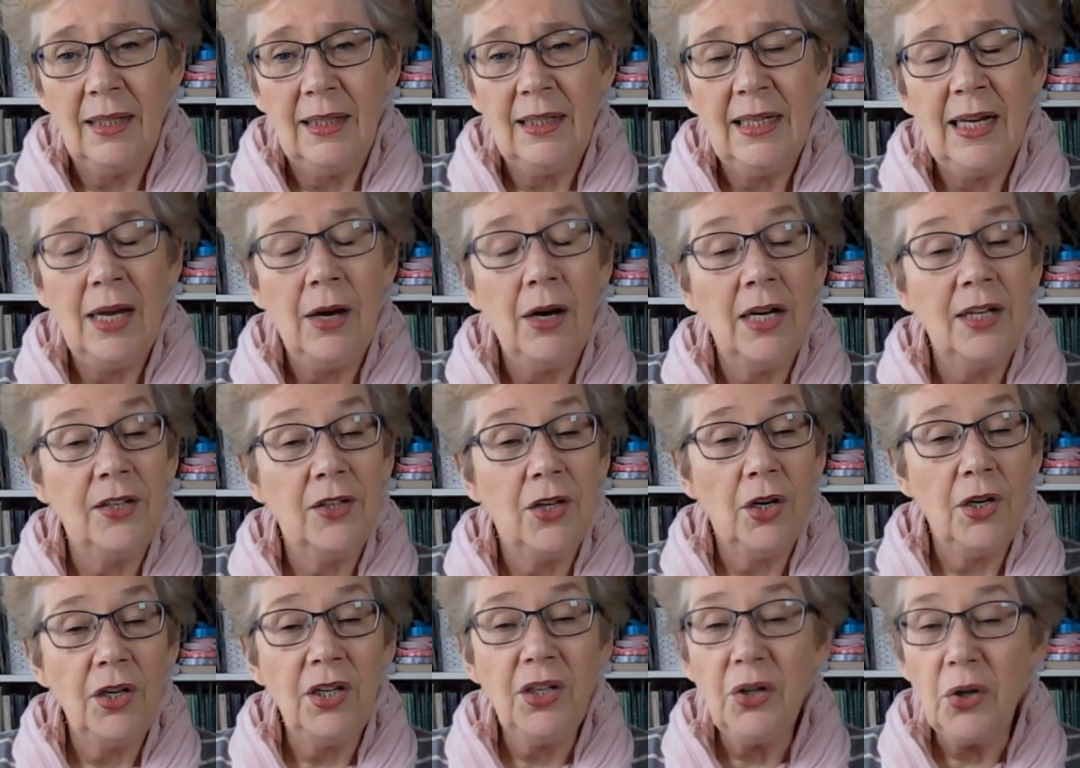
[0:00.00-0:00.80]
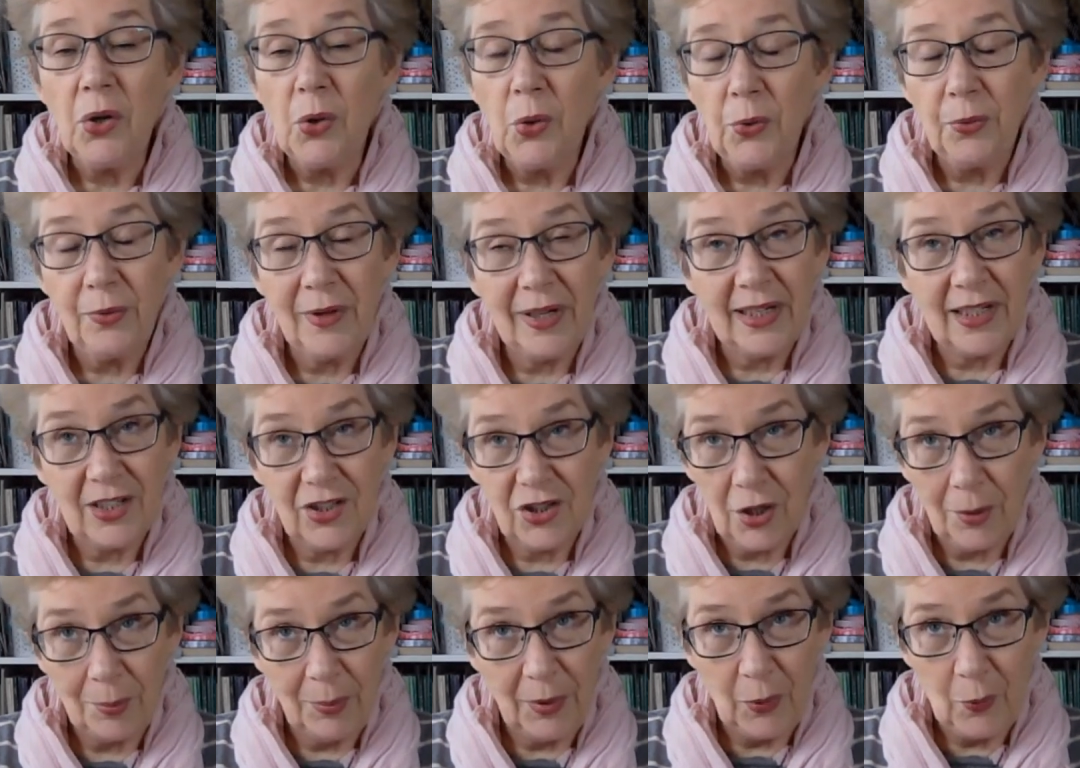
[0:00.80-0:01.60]
Now, I know you're already
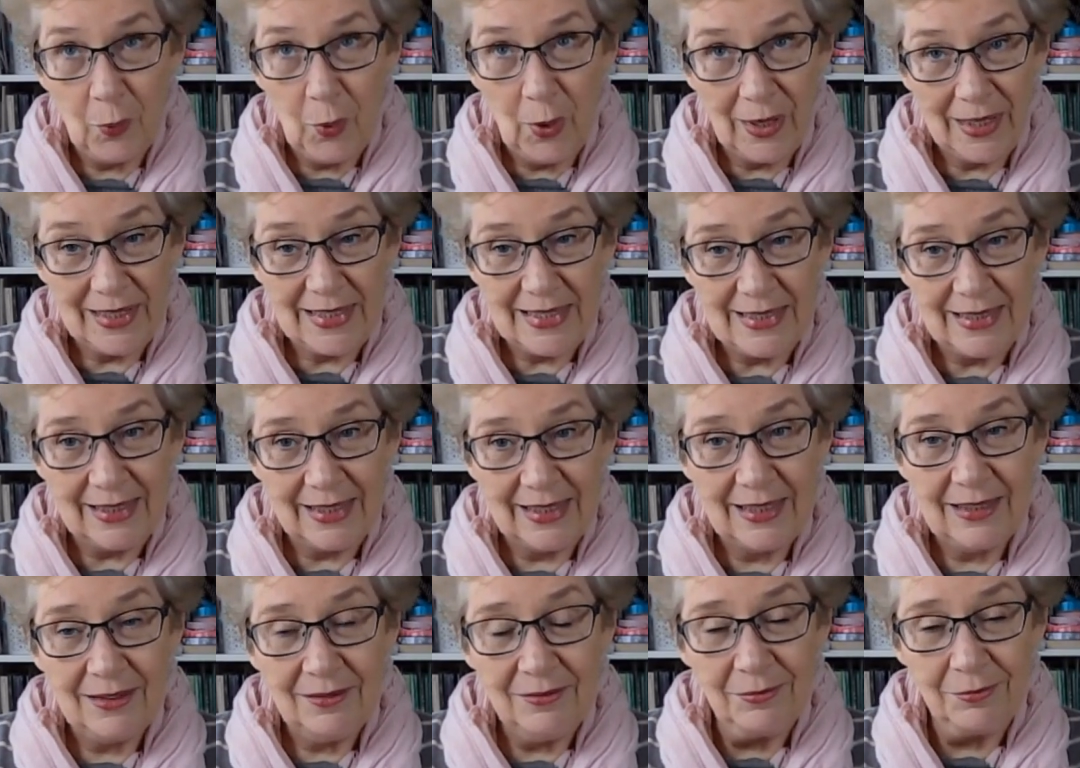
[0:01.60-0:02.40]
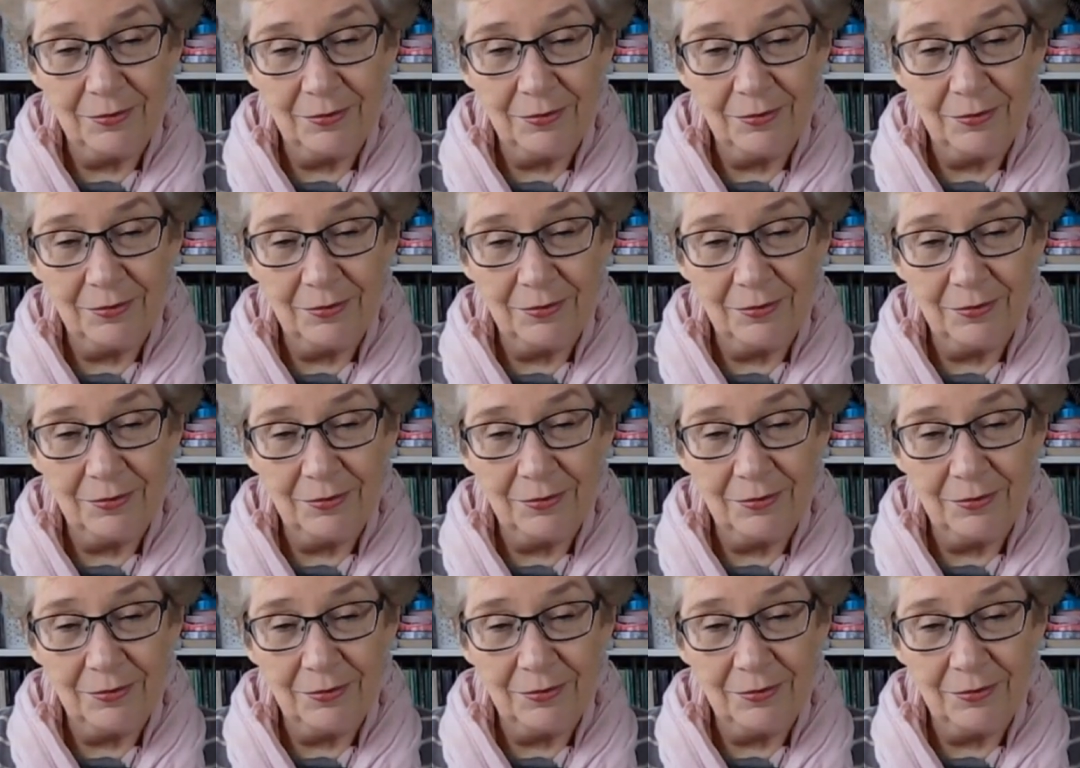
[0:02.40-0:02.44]
shopping wisely,